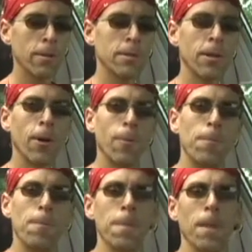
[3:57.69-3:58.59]
So
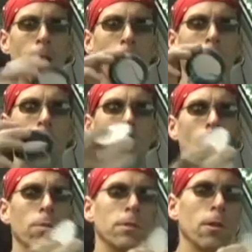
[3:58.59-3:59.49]

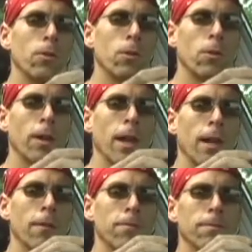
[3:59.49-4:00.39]
I was a little
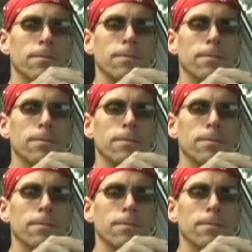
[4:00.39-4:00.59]
creative.